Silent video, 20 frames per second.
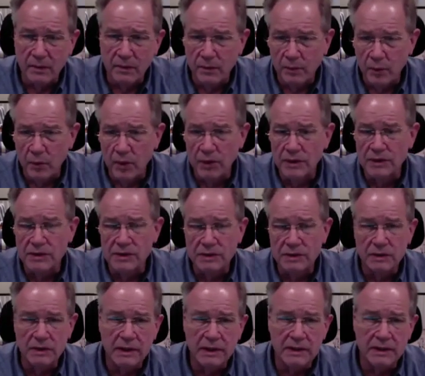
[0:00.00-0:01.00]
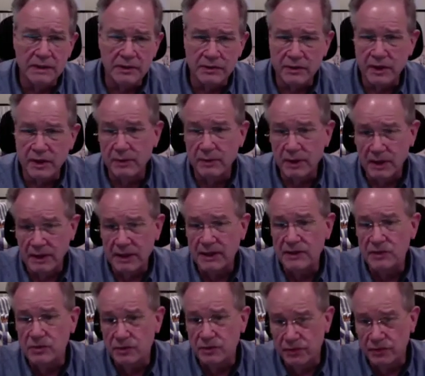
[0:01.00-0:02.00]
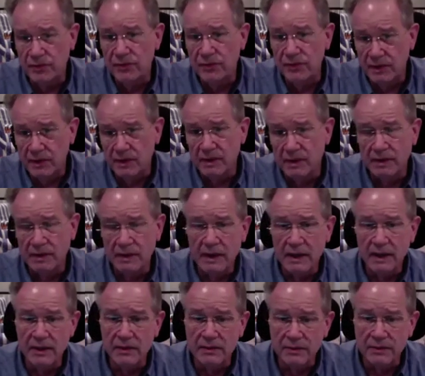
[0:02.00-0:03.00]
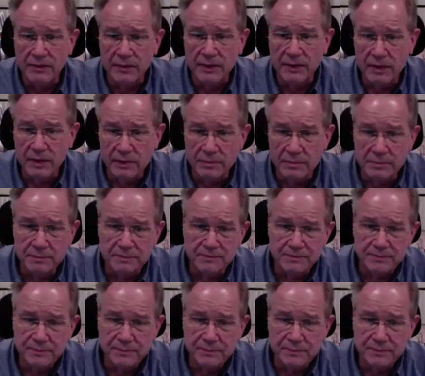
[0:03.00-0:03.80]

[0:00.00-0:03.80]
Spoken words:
words that describe the needs you fulfill and how you fulfill them.